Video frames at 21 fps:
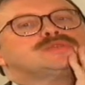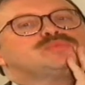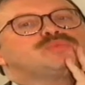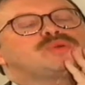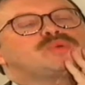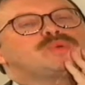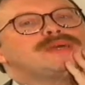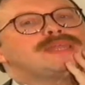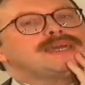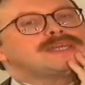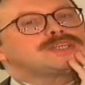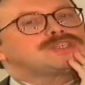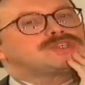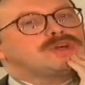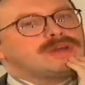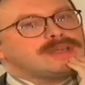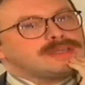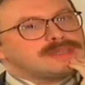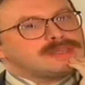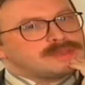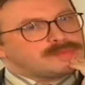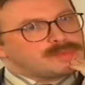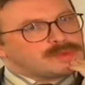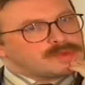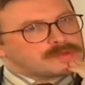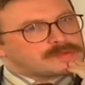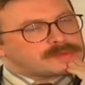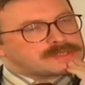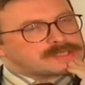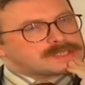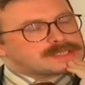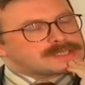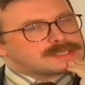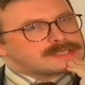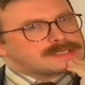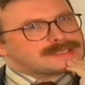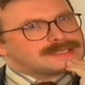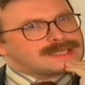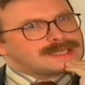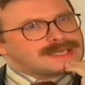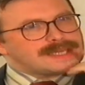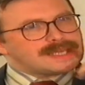But when I joined the movement,
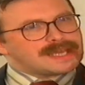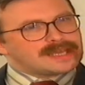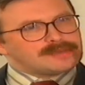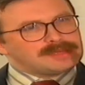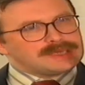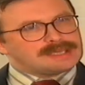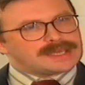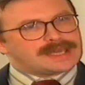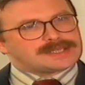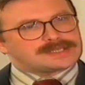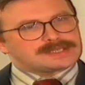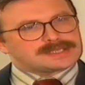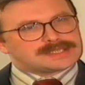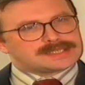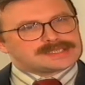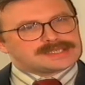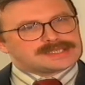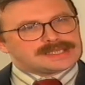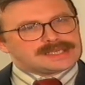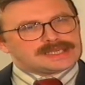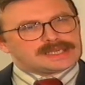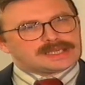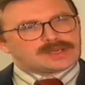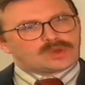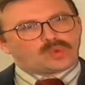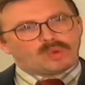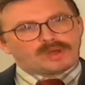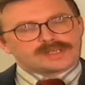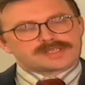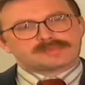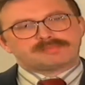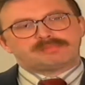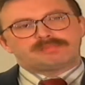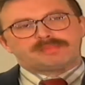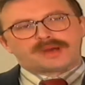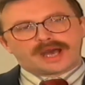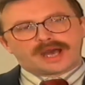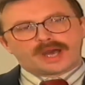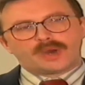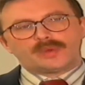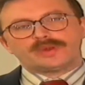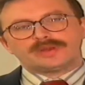then I began to see what
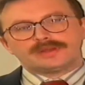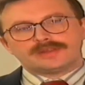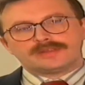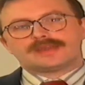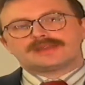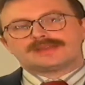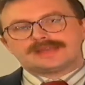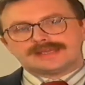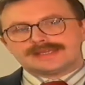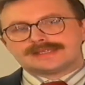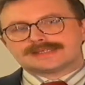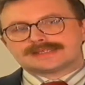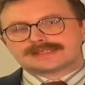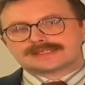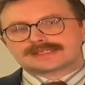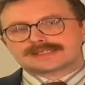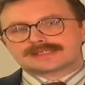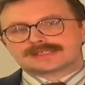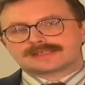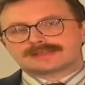power there is